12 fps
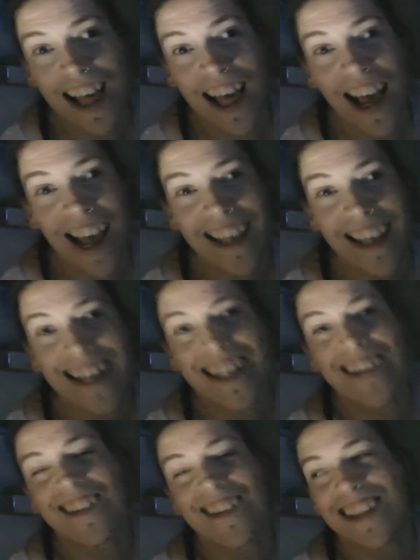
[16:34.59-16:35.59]
hyena
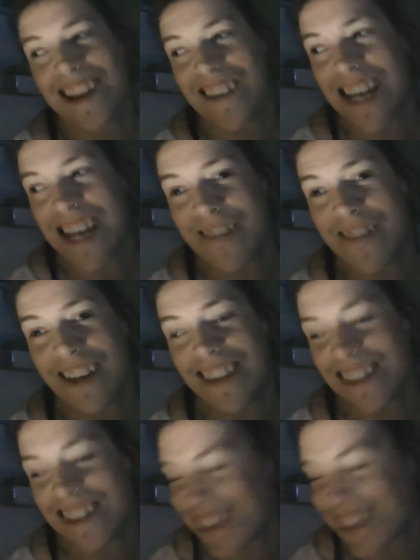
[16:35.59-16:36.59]
with no eyebrows, I
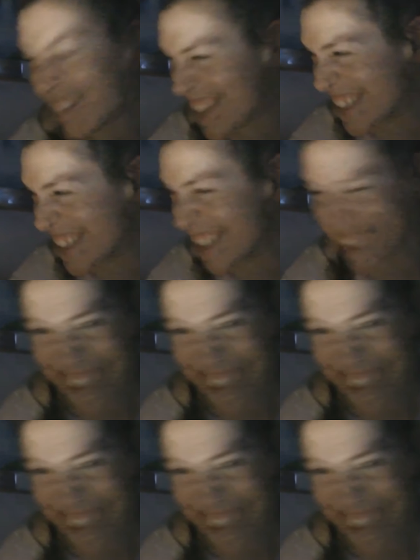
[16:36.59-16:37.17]
was like, "What?"